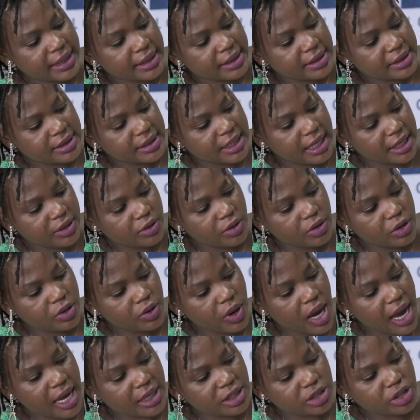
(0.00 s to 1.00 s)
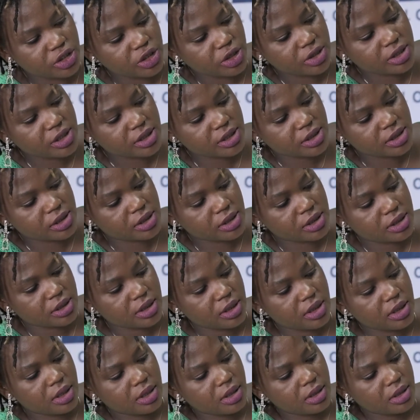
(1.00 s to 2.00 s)
then you adjust
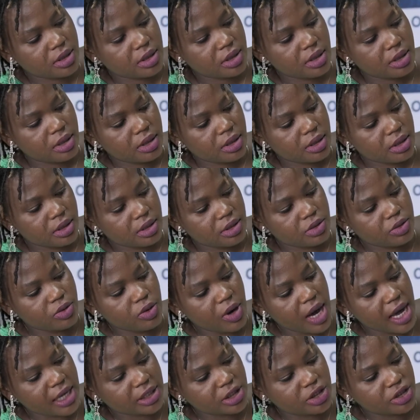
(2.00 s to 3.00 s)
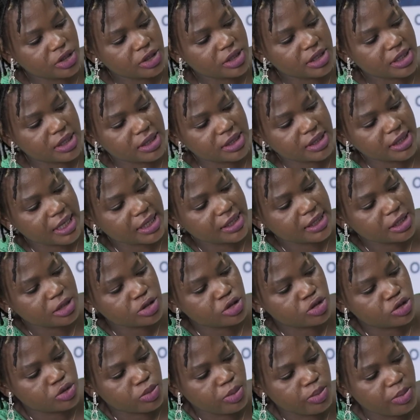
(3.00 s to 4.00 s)
the setting
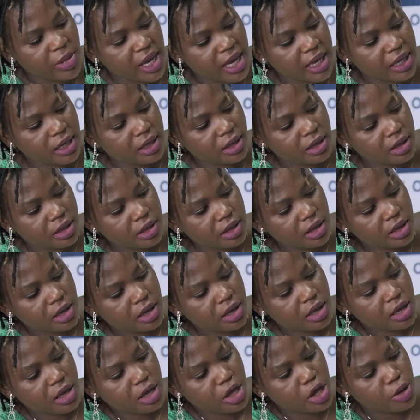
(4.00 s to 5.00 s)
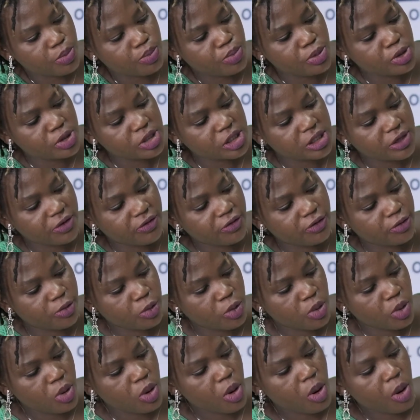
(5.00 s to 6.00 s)
to make a
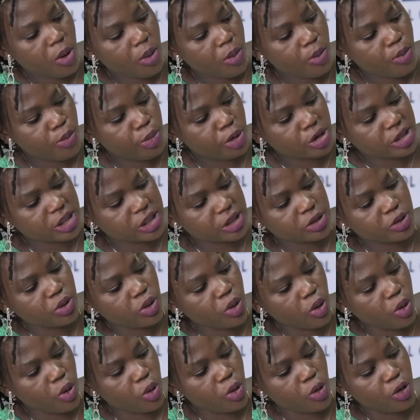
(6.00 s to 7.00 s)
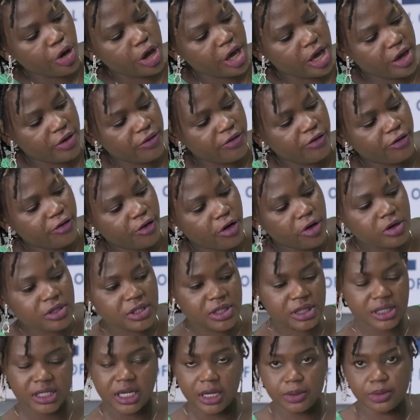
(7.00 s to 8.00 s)
beautiful buttonhole in 4
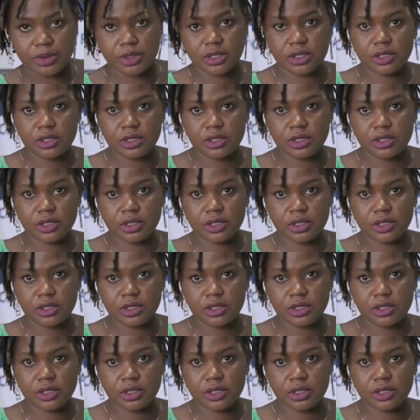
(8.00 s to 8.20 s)
steps.